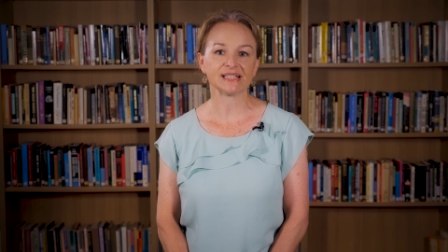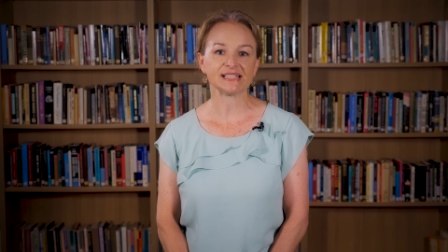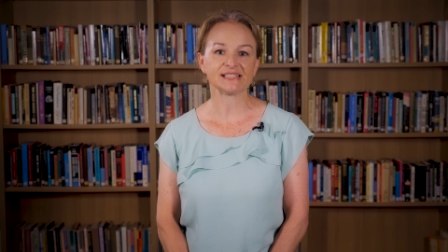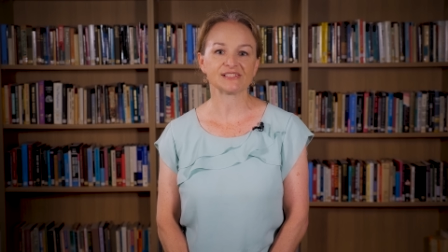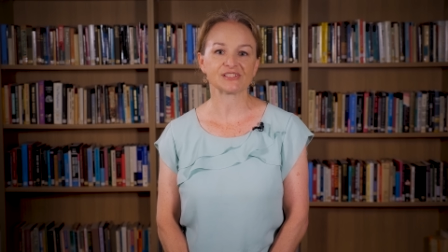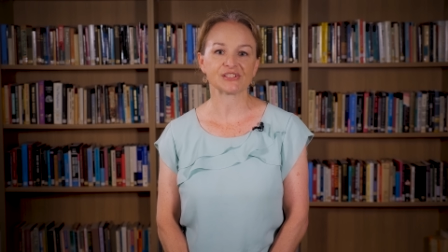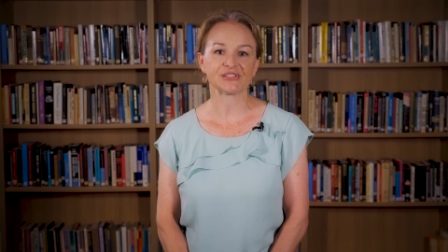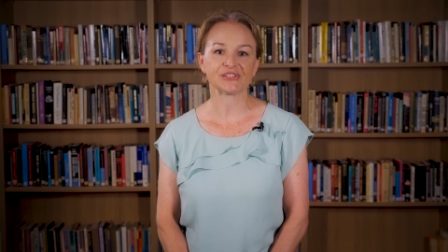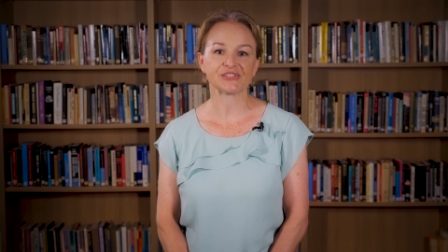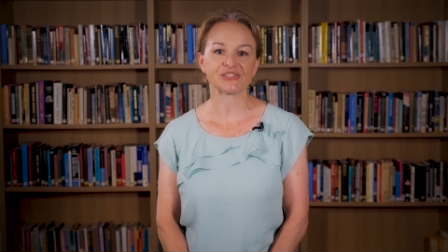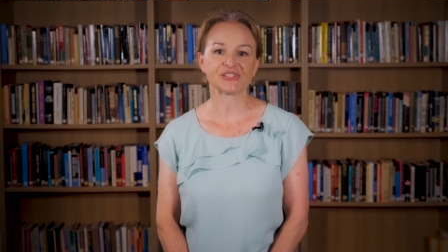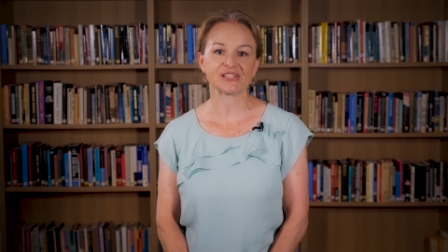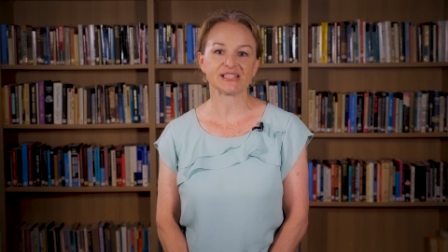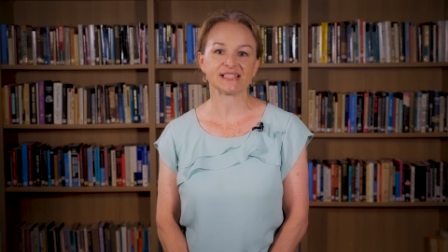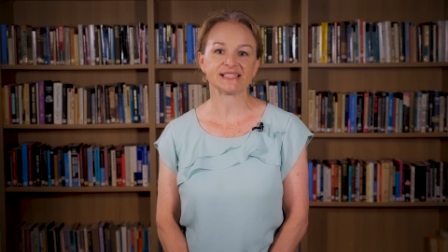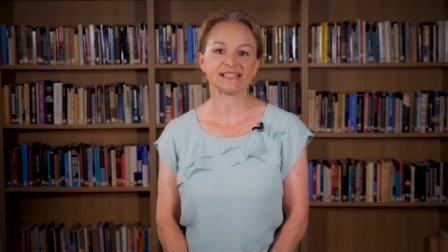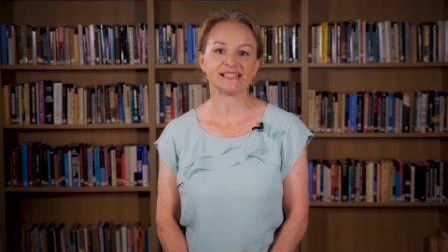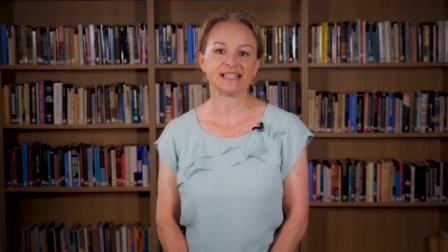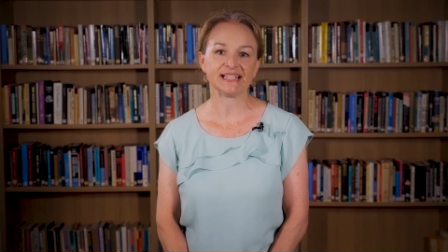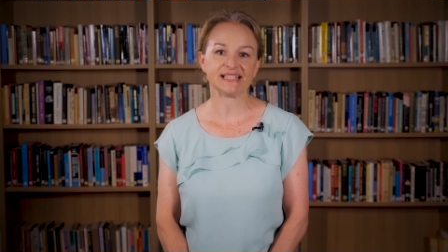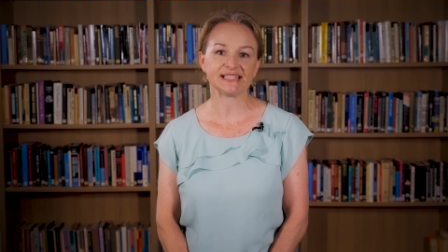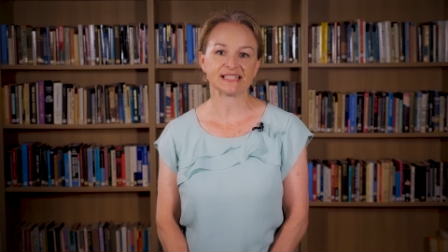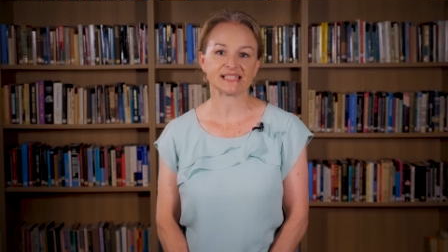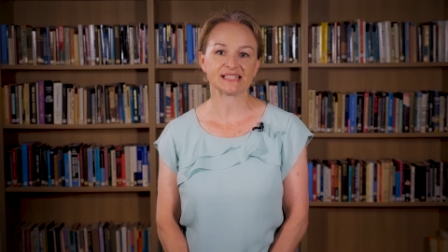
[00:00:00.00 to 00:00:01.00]
research is
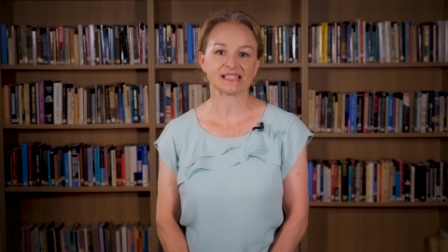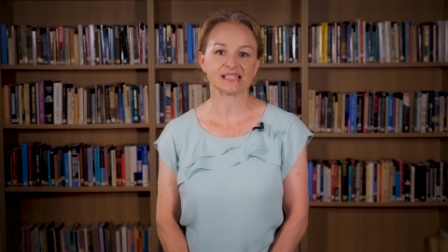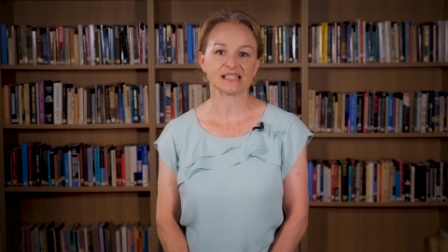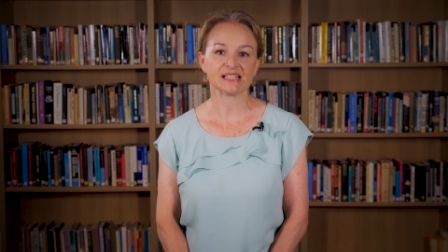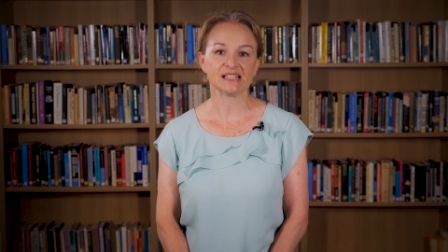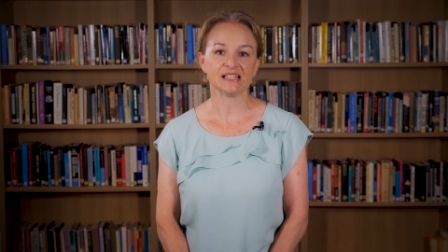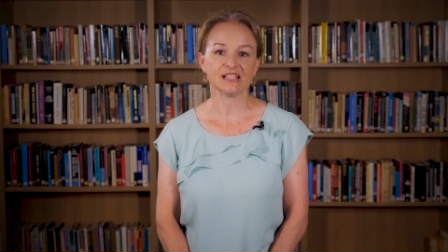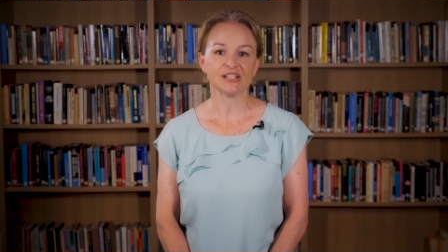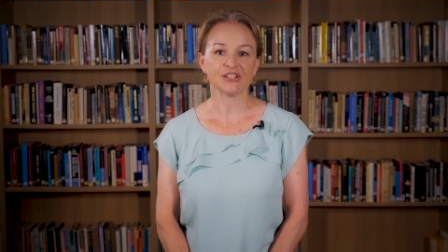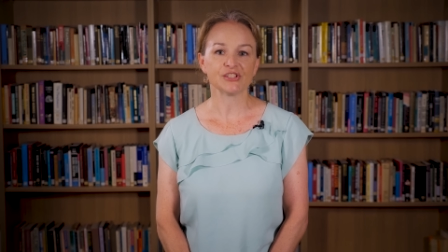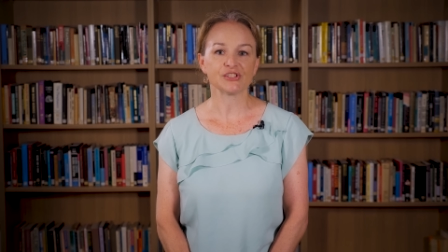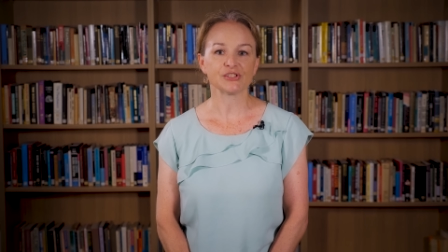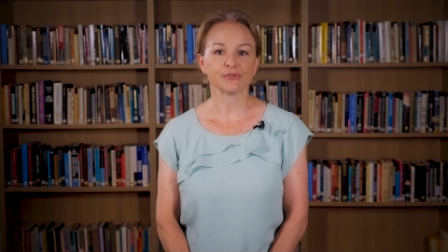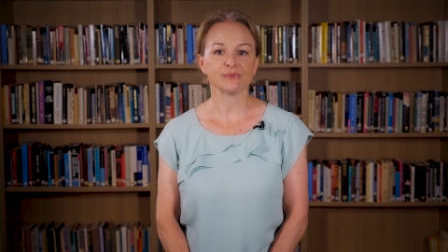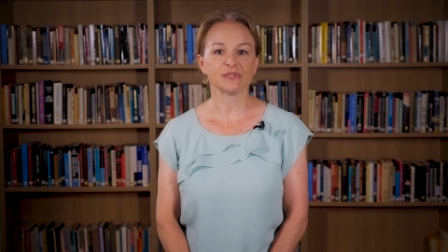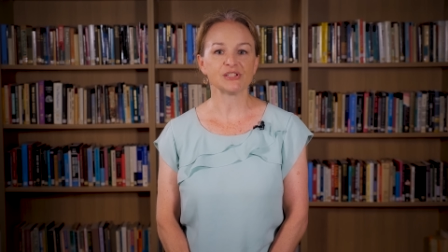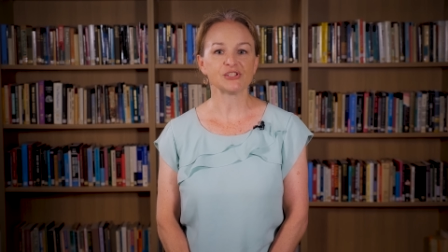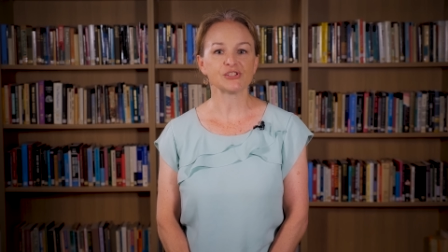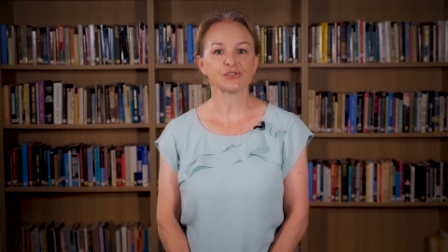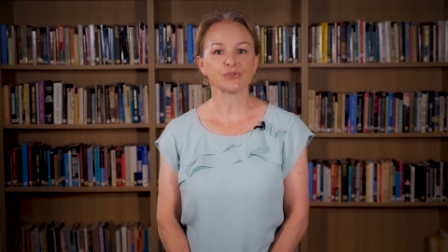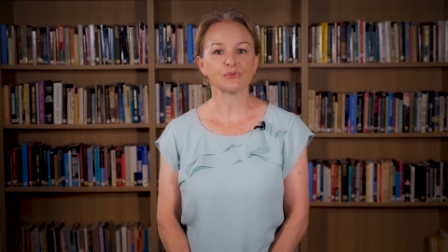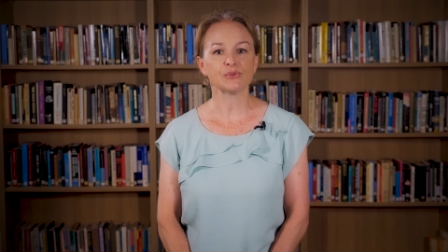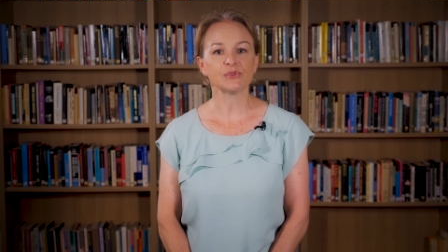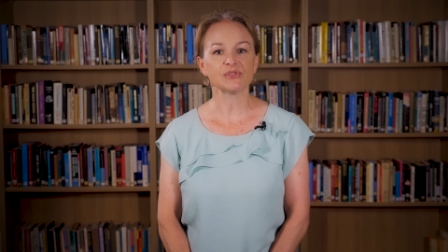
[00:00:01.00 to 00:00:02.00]
needed to
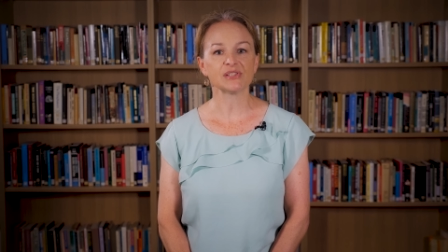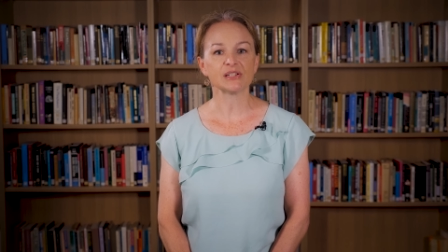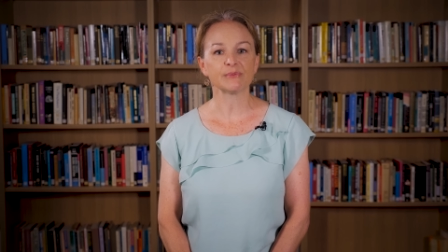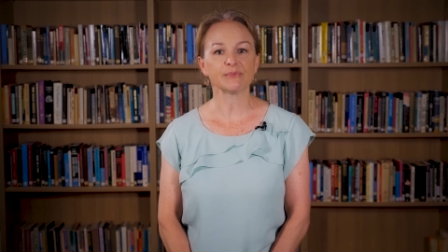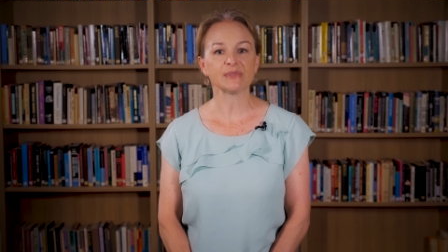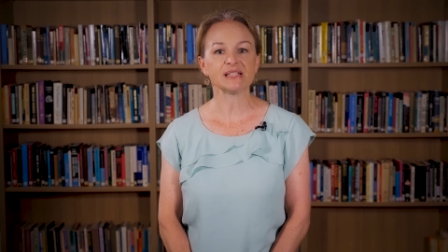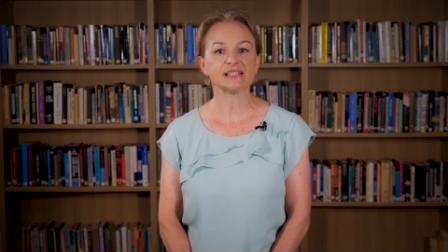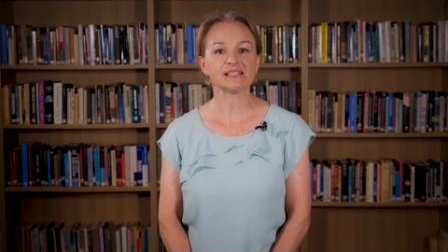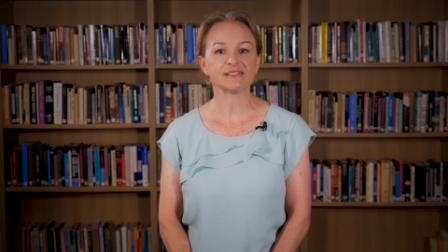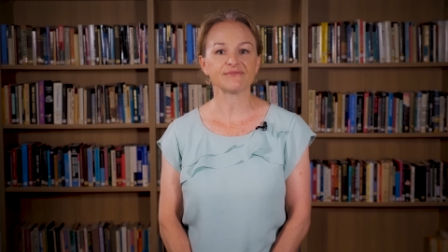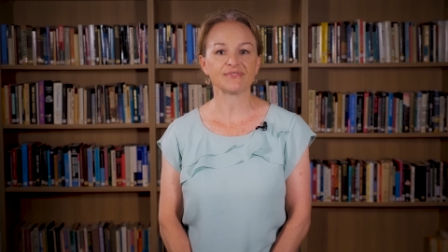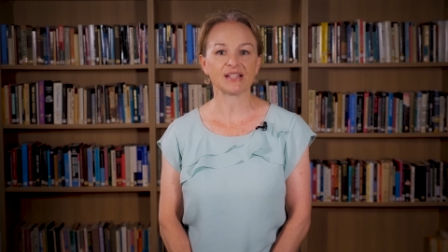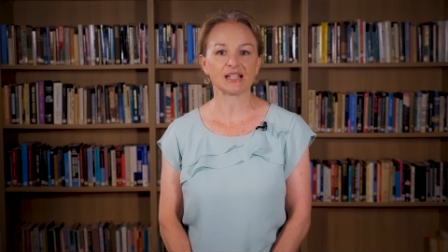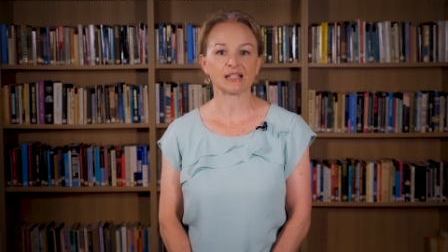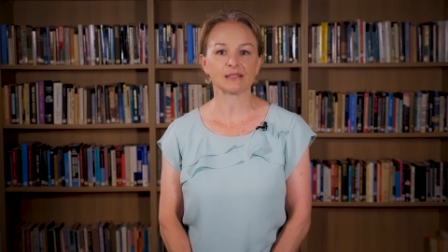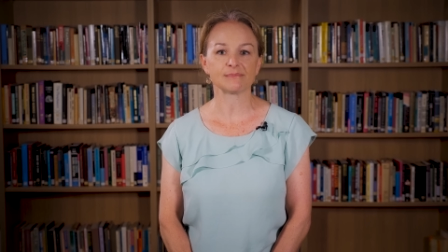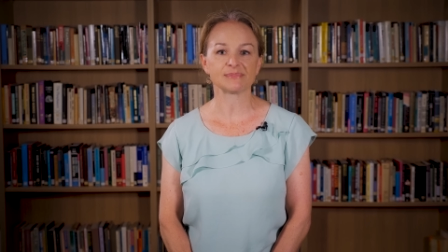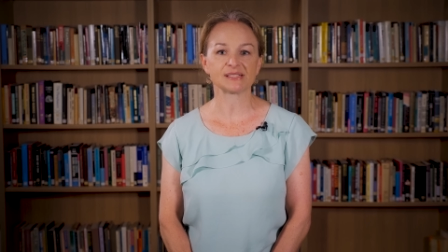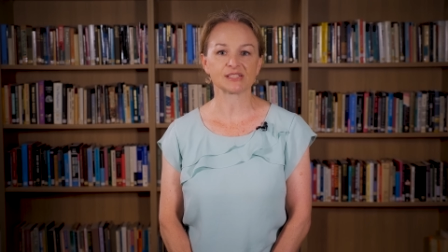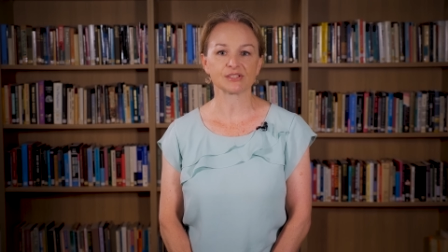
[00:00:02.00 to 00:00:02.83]
ensure that we develop